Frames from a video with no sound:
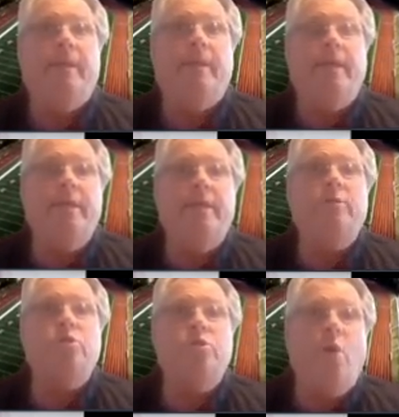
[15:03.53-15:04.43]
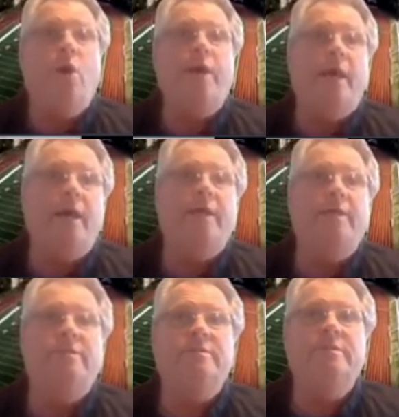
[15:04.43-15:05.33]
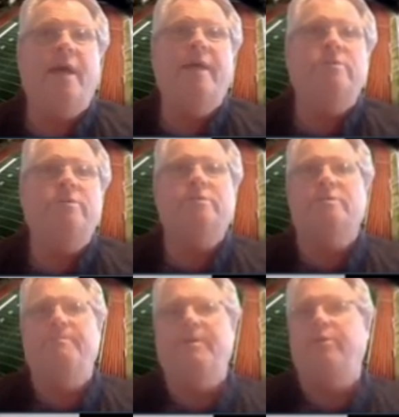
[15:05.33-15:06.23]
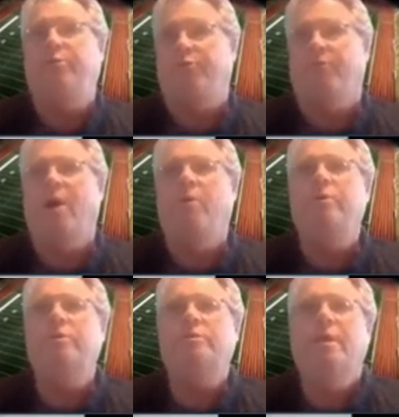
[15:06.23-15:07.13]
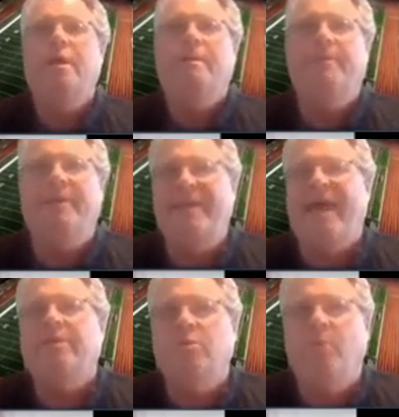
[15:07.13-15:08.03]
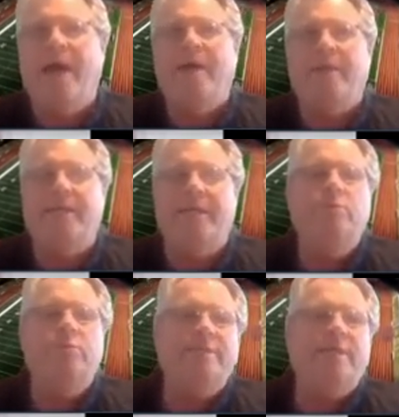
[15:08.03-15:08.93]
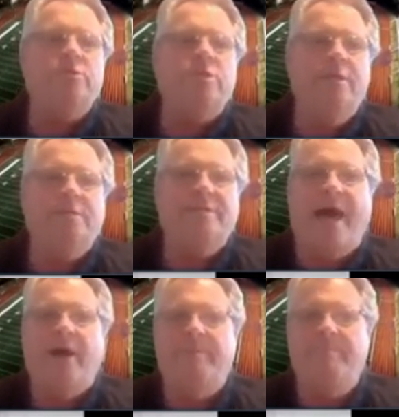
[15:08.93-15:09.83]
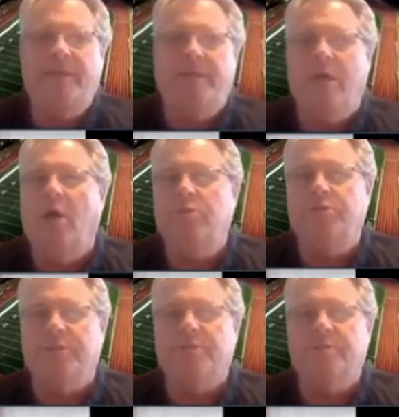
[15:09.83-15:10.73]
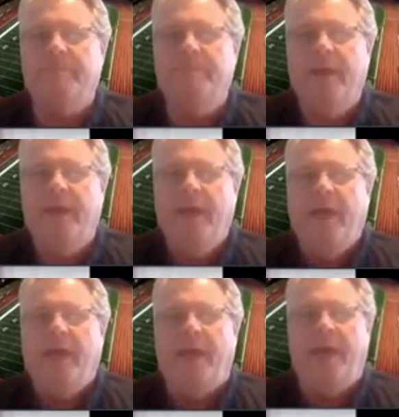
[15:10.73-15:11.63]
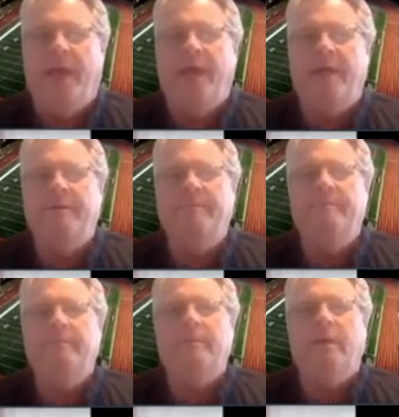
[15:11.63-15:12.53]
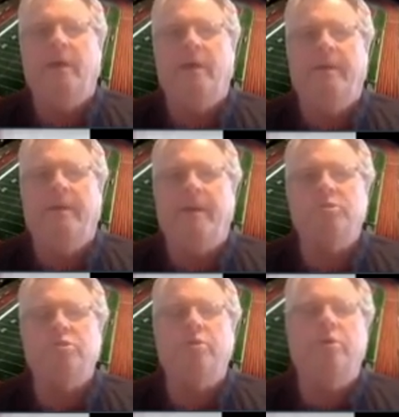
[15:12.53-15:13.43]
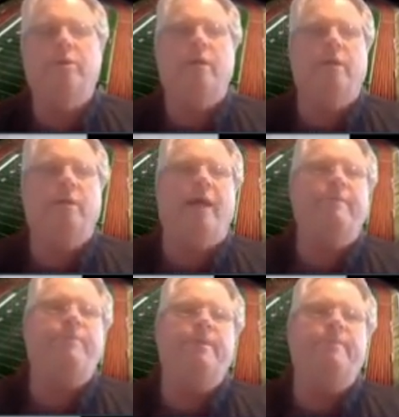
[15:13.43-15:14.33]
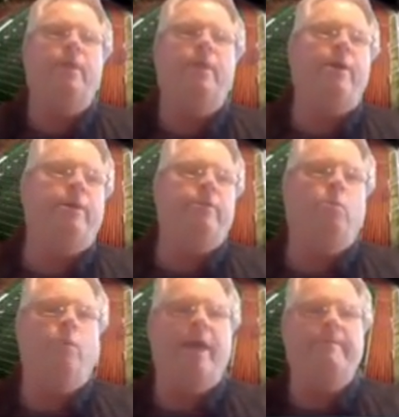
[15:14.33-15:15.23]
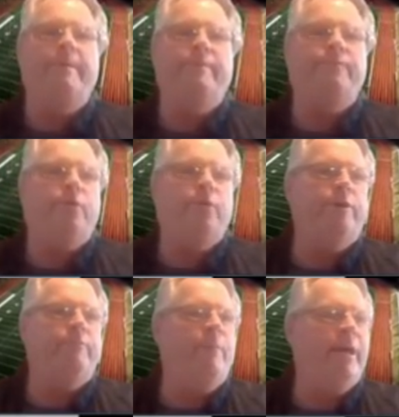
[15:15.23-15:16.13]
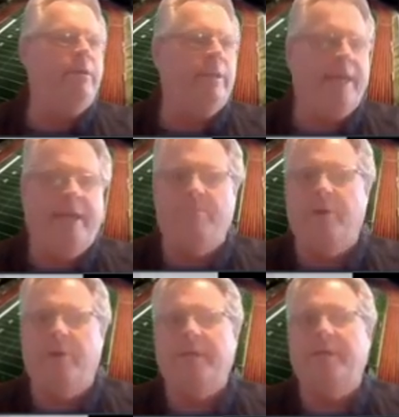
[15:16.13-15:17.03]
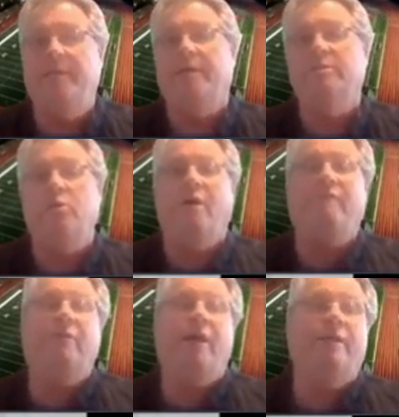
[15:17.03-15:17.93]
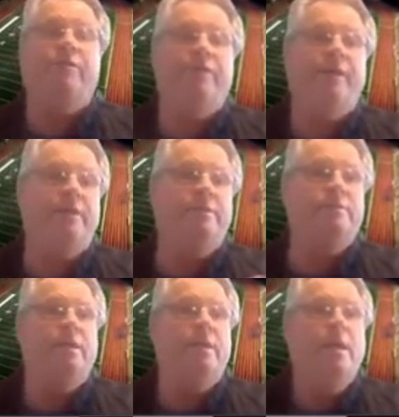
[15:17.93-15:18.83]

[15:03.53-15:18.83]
he taught us not just to be throwers, but in actuality, he was teaching us how to be coaches. And I'm sure a lot of people out on the web have heard of Michael Hambrick. He does an awful lot of things